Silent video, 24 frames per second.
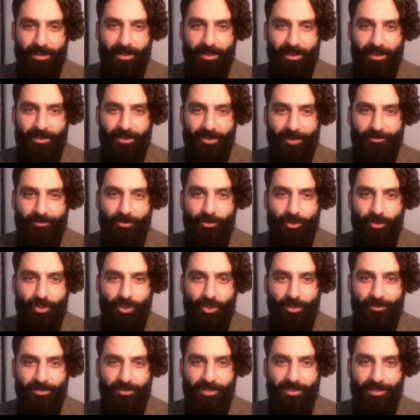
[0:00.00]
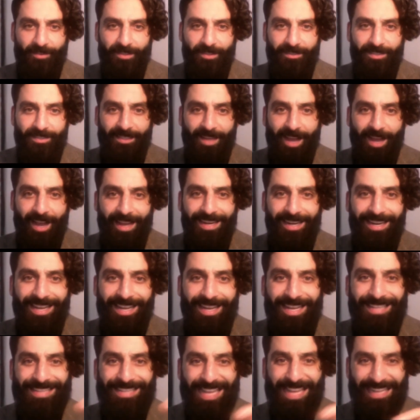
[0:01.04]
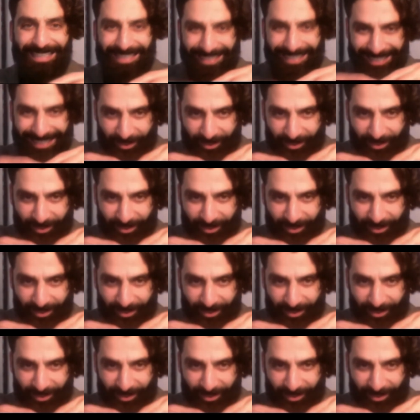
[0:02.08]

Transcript: revolution of 79 that